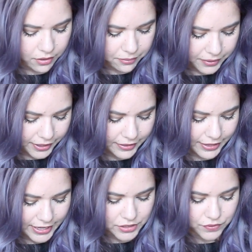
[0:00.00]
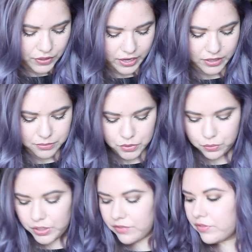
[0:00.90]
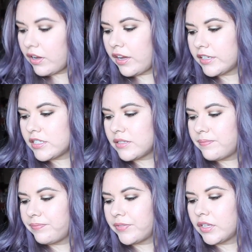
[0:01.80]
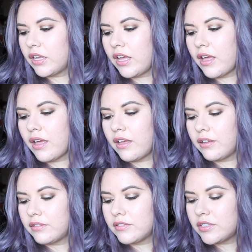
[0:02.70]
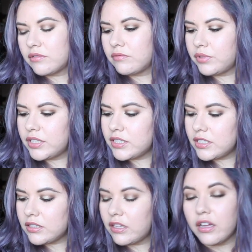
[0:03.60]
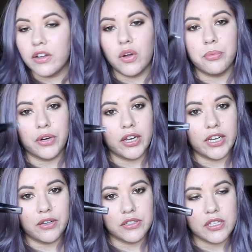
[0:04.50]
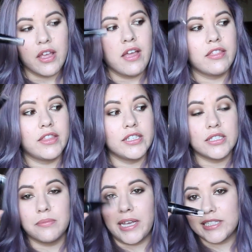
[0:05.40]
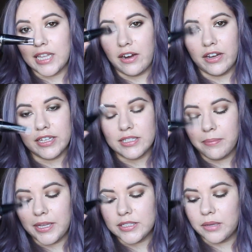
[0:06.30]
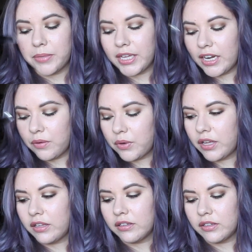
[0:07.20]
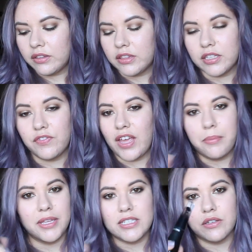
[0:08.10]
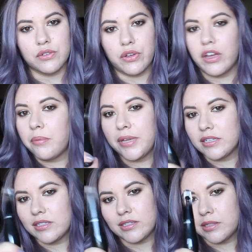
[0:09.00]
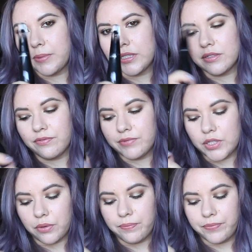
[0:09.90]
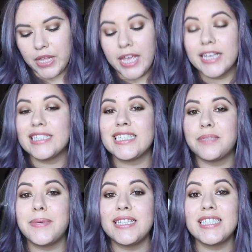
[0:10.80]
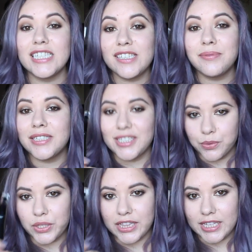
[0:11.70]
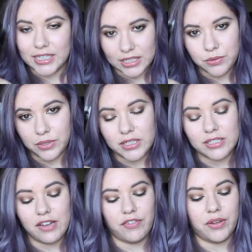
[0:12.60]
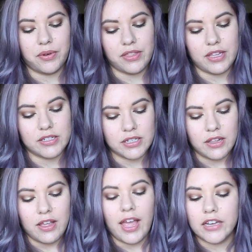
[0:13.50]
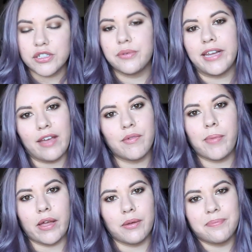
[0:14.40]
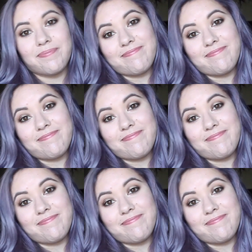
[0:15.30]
Alright, last few items. We've got, what is this? Lancome Grandiose. This mascara is amazing, but get it while the VIB sale is going on because it's expensive. So, it's expensive, but it's worth it. This one is definitely worth it. I actually already have a backup.